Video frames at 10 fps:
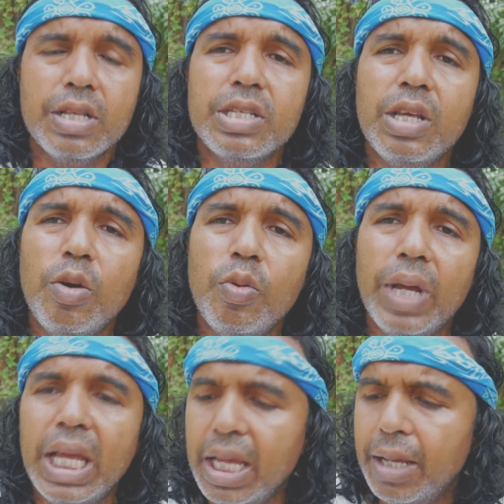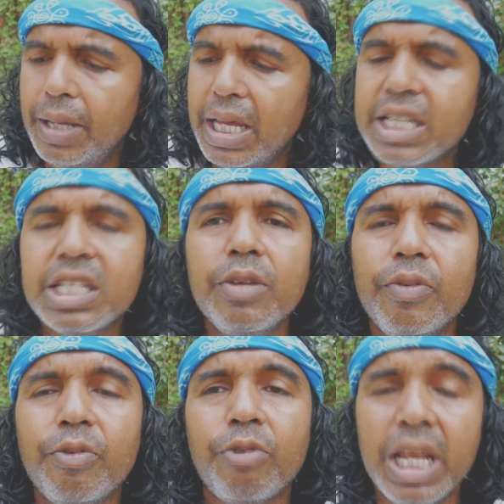So it's
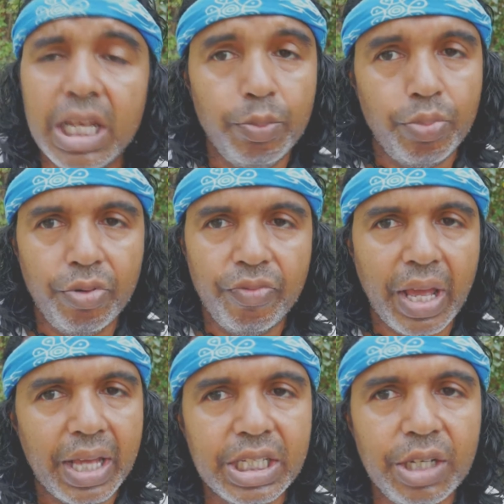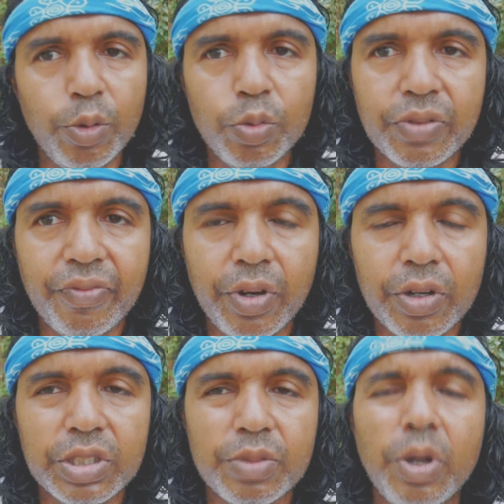greatly improved actually
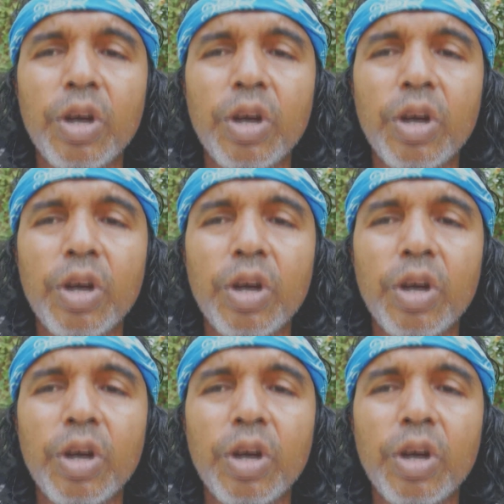autofocus